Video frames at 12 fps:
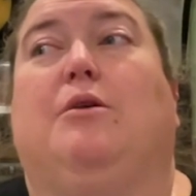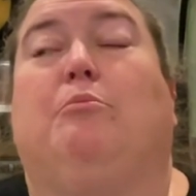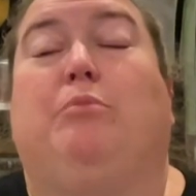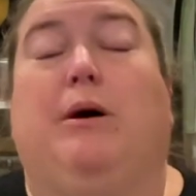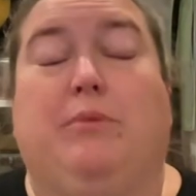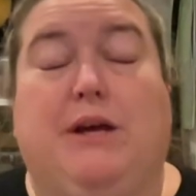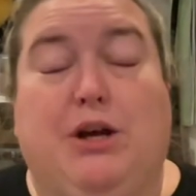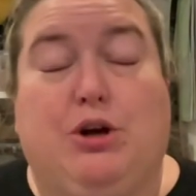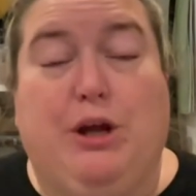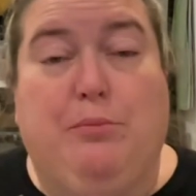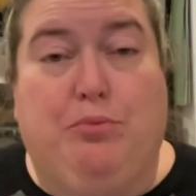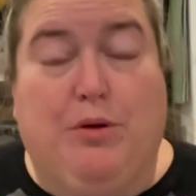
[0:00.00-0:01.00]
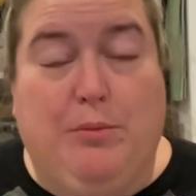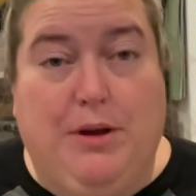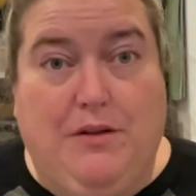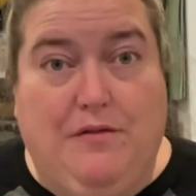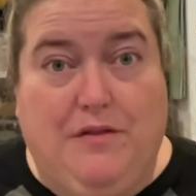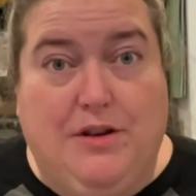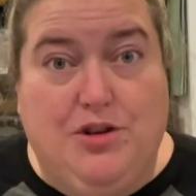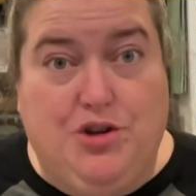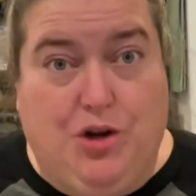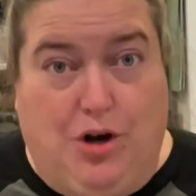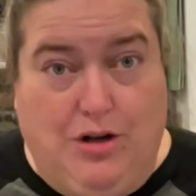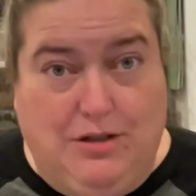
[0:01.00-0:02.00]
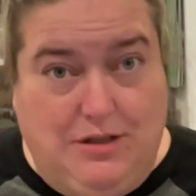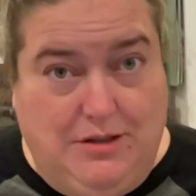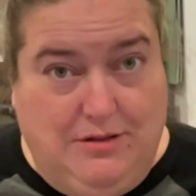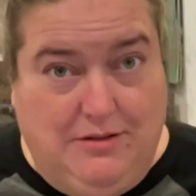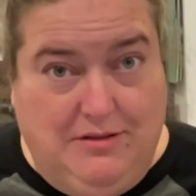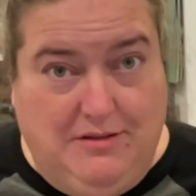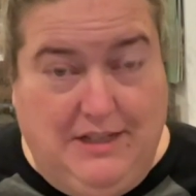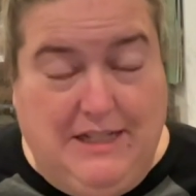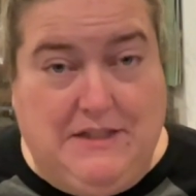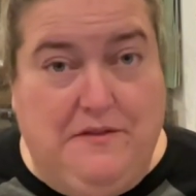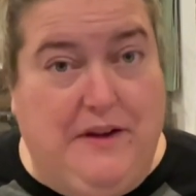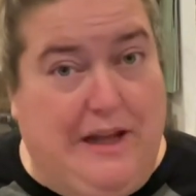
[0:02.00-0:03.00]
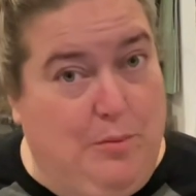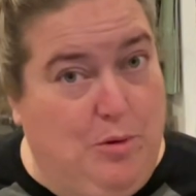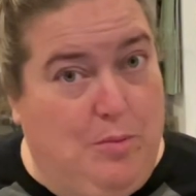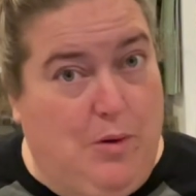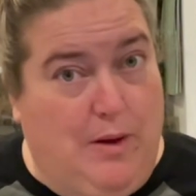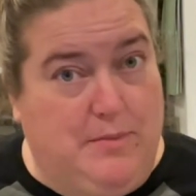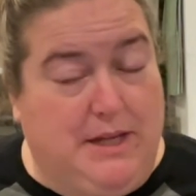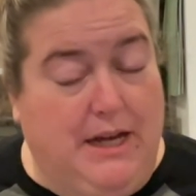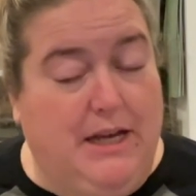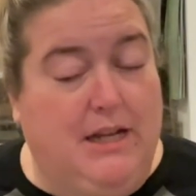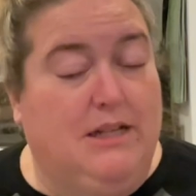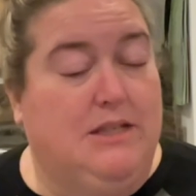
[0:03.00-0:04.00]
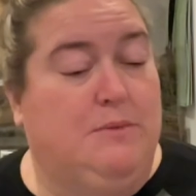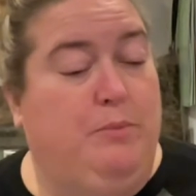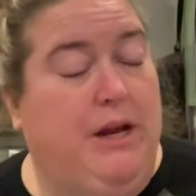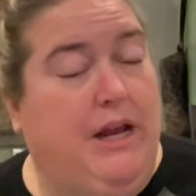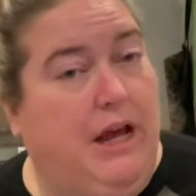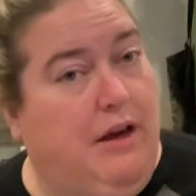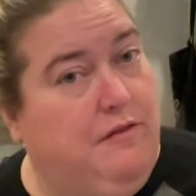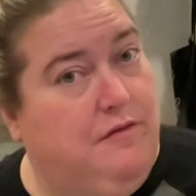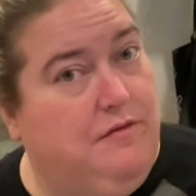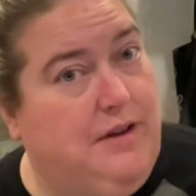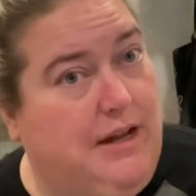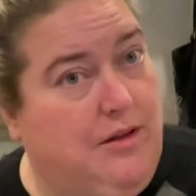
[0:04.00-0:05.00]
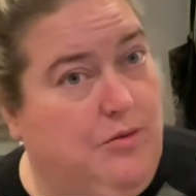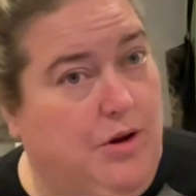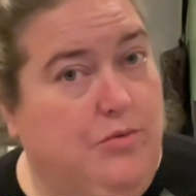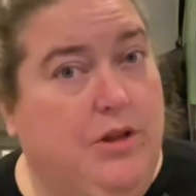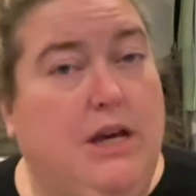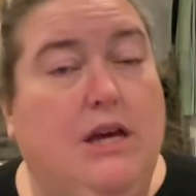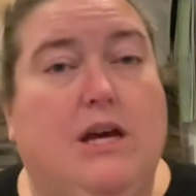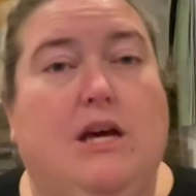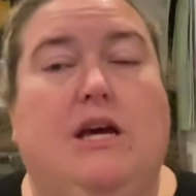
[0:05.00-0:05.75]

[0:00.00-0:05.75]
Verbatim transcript: Pumpkin Creek Primitive chart is available on my website. It is PDF, download only.